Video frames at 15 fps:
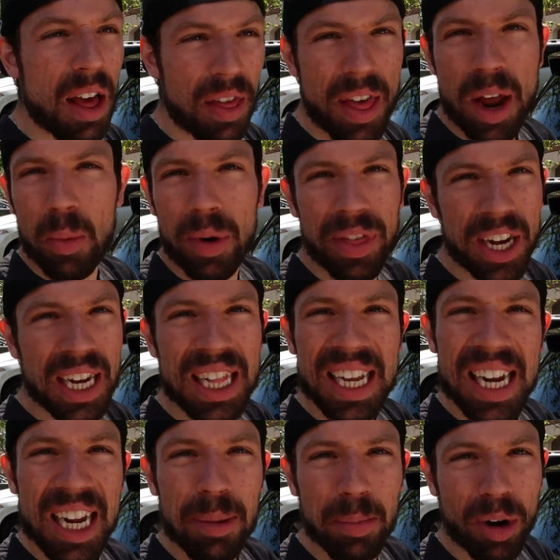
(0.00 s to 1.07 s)
Then with a
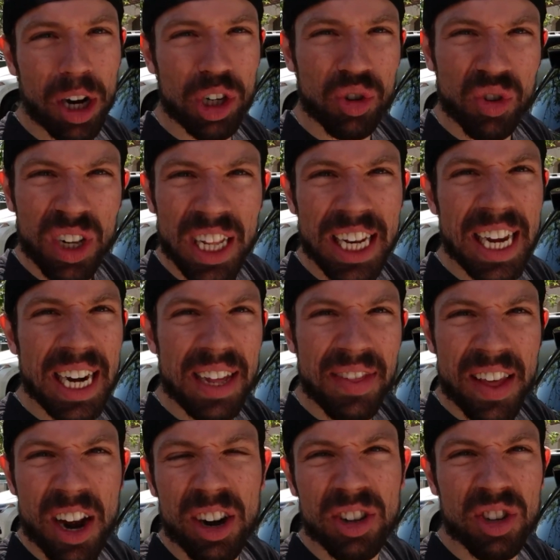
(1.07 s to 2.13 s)
cleaning brush, really get
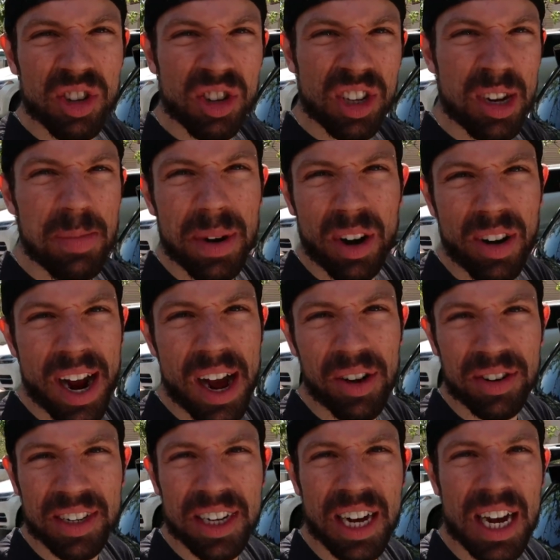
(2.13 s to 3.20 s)
in there, seep it
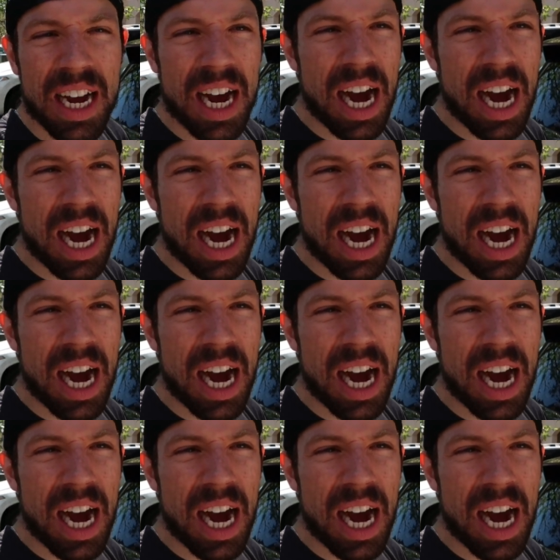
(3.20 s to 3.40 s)
around,